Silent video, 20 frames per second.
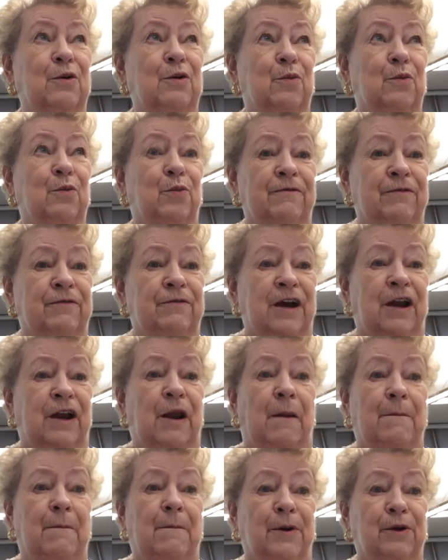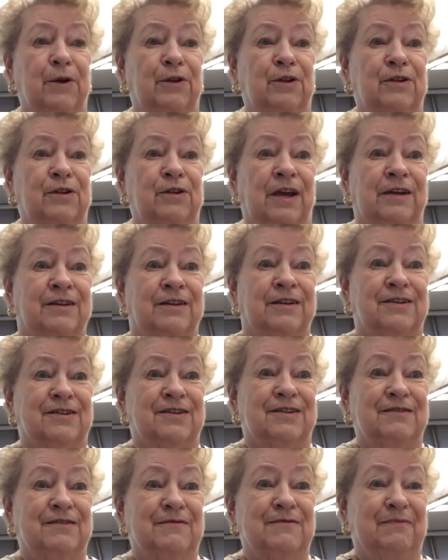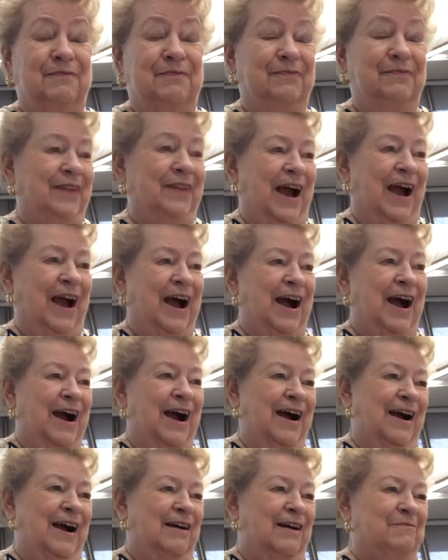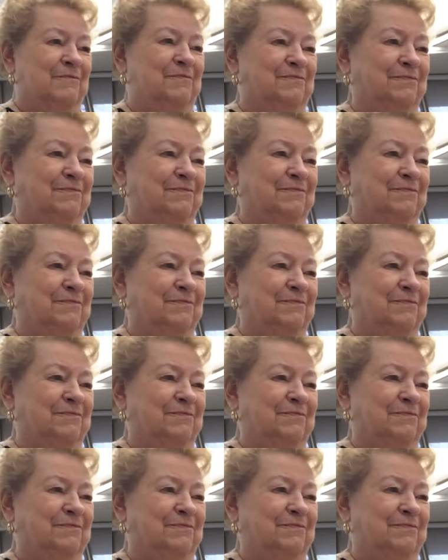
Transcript: we've got birth dates. Aha.